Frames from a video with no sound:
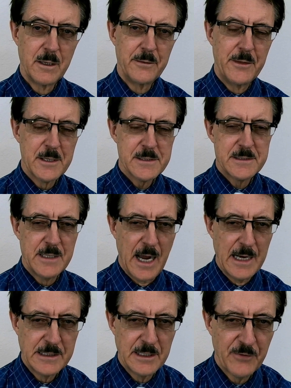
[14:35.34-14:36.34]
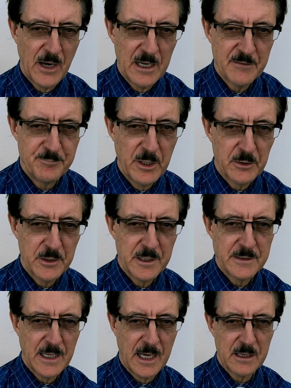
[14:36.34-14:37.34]
This $95
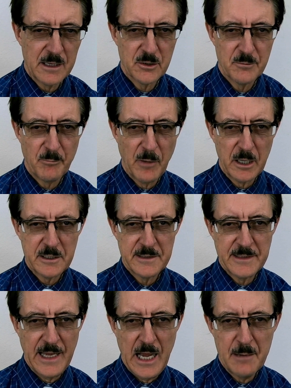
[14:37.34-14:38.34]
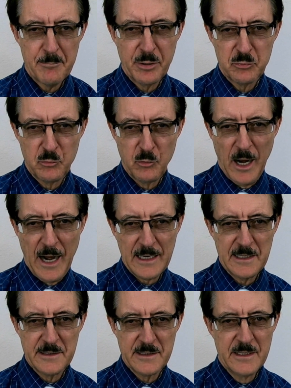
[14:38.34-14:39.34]
billion market cap
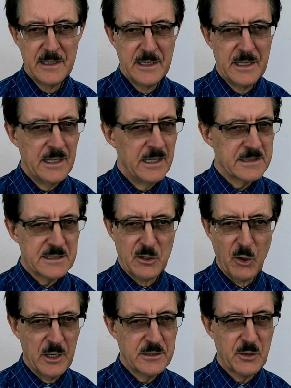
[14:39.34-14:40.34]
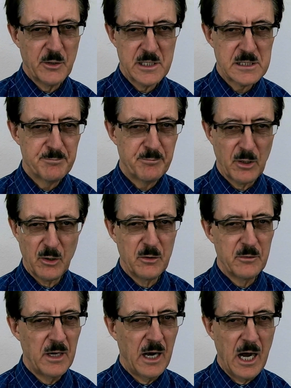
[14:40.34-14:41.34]
rocket is going to
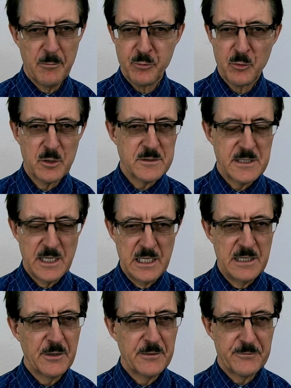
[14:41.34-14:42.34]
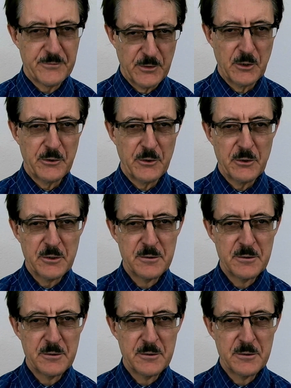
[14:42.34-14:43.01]
explode upwards even further.